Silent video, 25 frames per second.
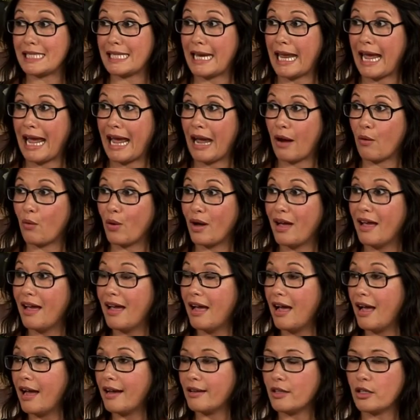now,
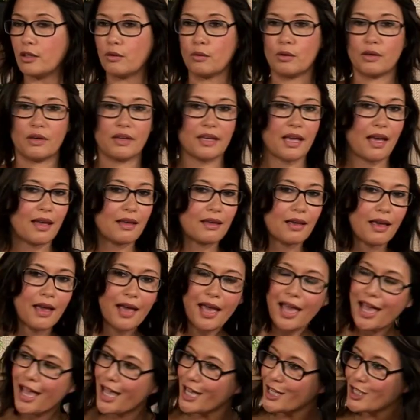you can get your
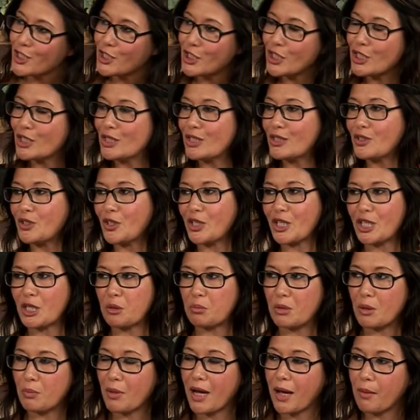hair done, you can
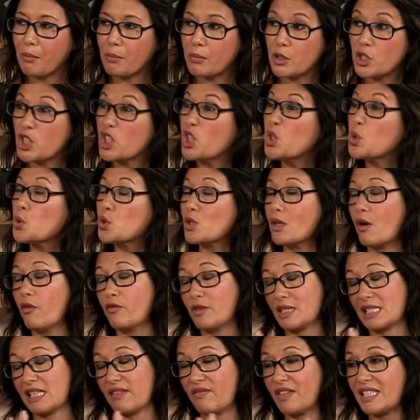be pampered, you can also
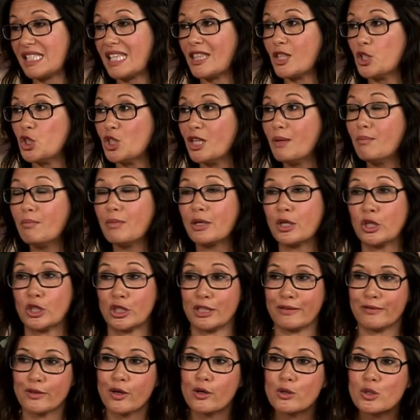obviously visit the gym because
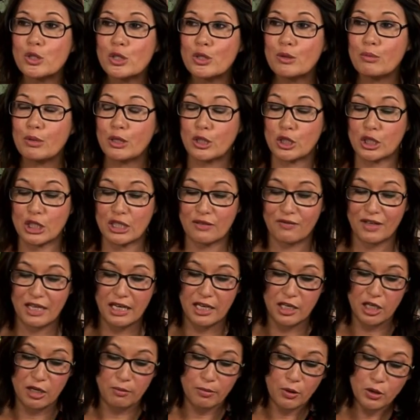you've got to, because you've
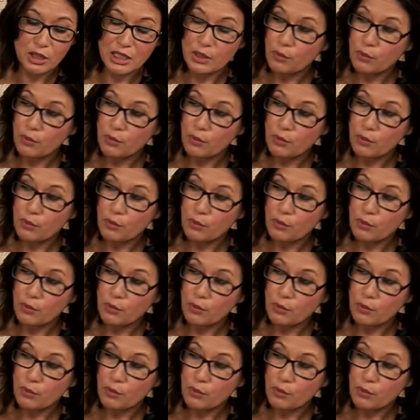eaten your body